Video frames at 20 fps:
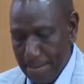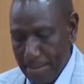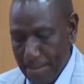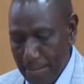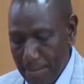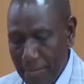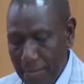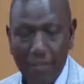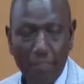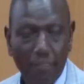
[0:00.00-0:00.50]

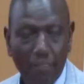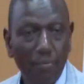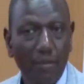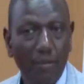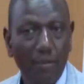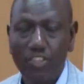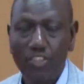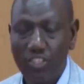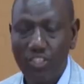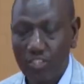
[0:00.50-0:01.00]
But the problem
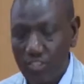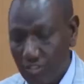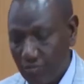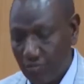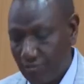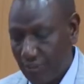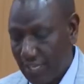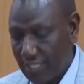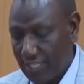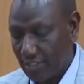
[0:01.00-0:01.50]
is not
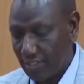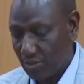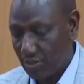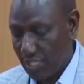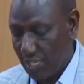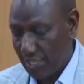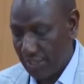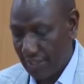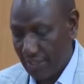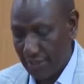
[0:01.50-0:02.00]
confined to
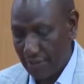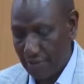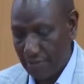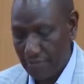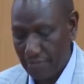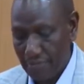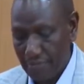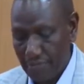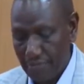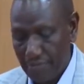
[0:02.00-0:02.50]
KRA.
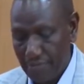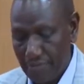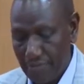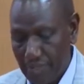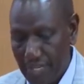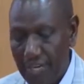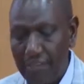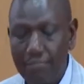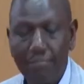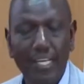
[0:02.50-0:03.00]

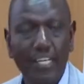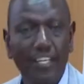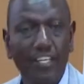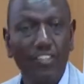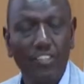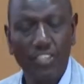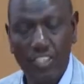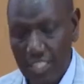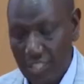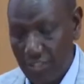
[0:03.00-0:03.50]
The government
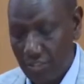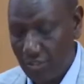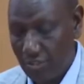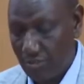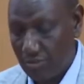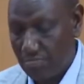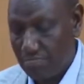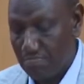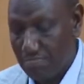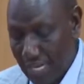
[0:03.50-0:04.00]
in
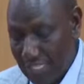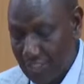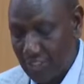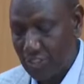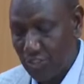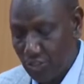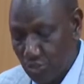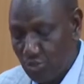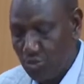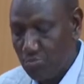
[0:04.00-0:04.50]
general
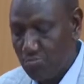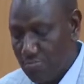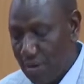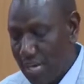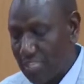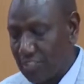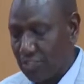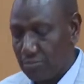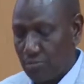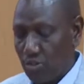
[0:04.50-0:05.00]
must do
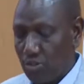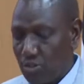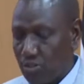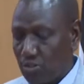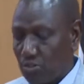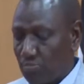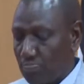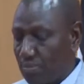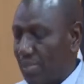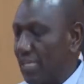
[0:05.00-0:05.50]
much more
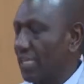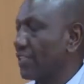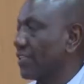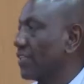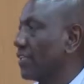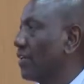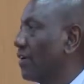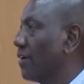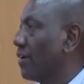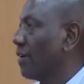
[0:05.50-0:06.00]
to build
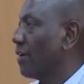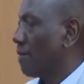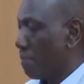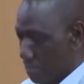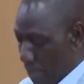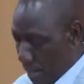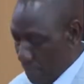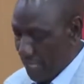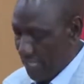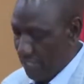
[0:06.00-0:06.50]

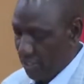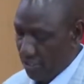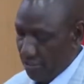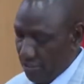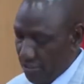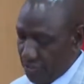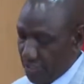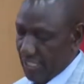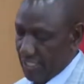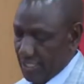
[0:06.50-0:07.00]
public
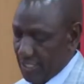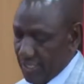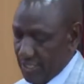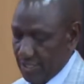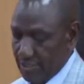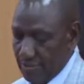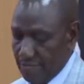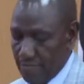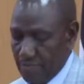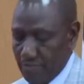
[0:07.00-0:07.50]

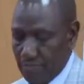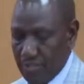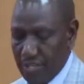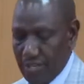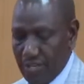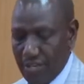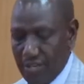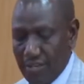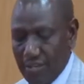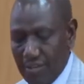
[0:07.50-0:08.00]
confidence
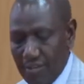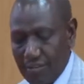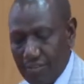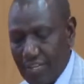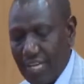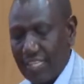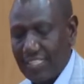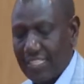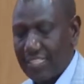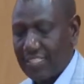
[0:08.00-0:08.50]

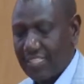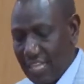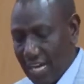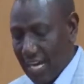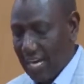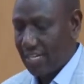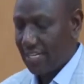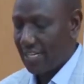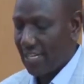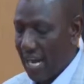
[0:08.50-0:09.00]
that it
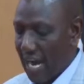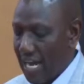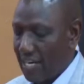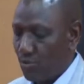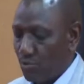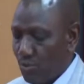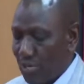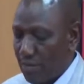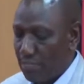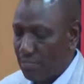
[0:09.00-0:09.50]
can
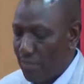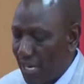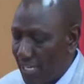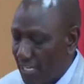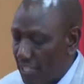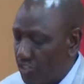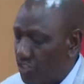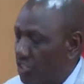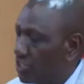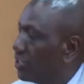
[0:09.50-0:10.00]
and will
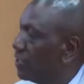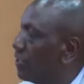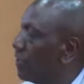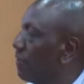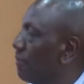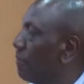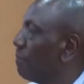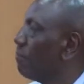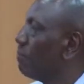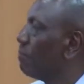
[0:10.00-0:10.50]
manage
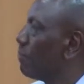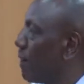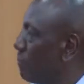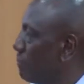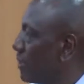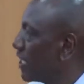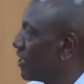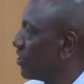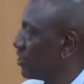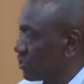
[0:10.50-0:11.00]

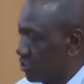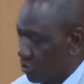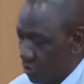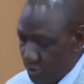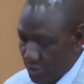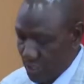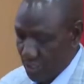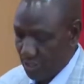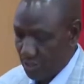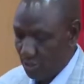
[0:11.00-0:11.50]
public
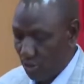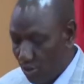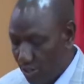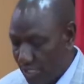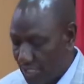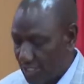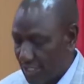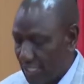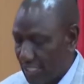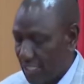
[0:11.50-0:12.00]
resources
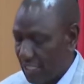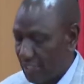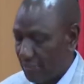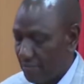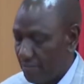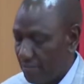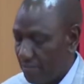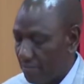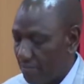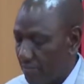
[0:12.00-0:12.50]
honestly,
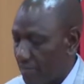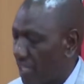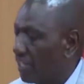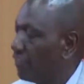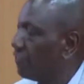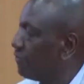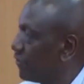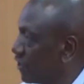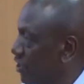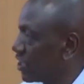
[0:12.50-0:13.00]

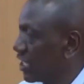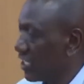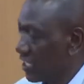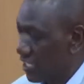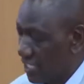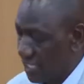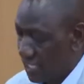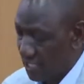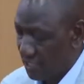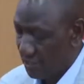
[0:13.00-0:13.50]

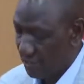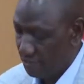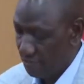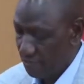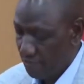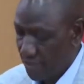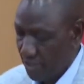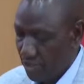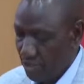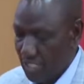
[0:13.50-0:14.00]
efficiently,
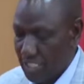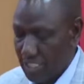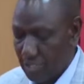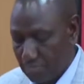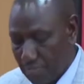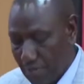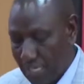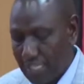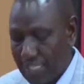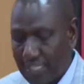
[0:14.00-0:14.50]

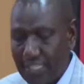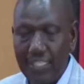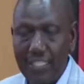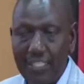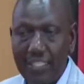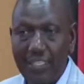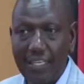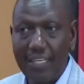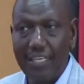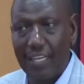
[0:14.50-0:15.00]

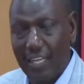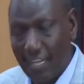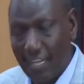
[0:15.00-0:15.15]
transparently, and